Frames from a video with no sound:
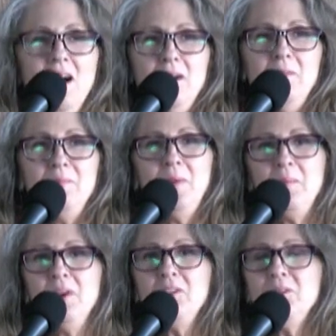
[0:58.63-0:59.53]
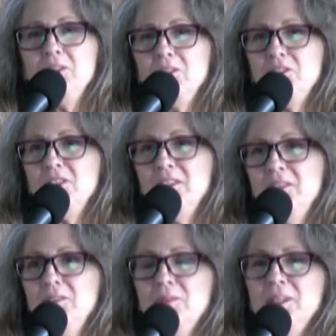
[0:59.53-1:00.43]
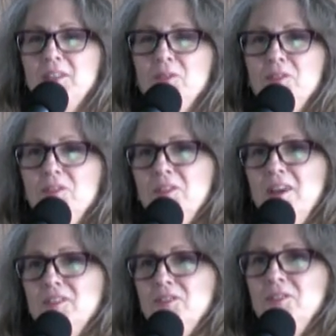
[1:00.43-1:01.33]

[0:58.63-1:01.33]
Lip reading: My mother is a Greek Orthodox